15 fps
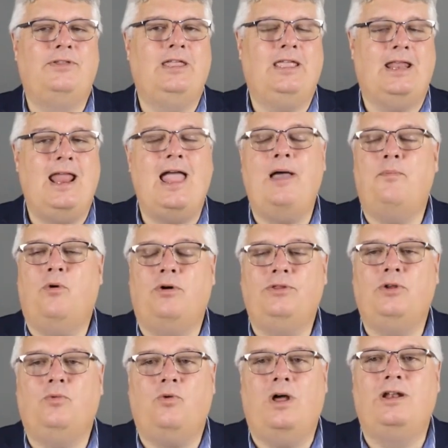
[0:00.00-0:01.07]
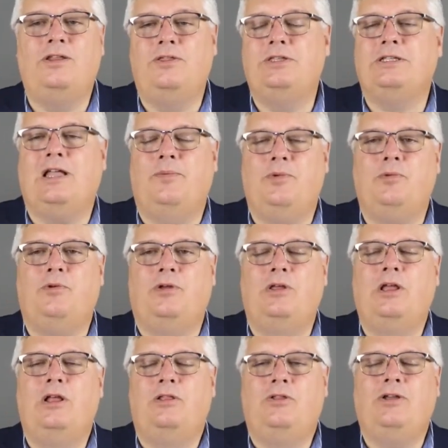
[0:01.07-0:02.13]
And they can have more than one, and this company
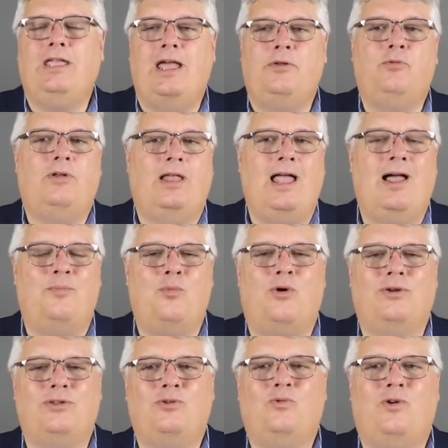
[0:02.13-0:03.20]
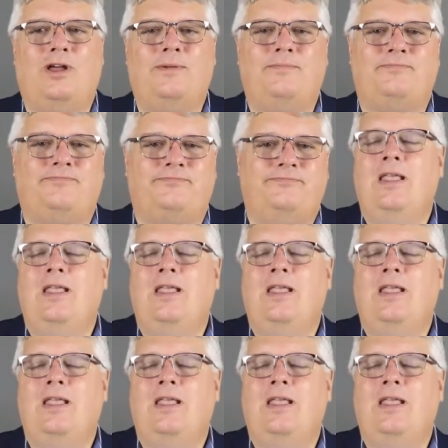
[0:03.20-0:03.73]
will have more than one.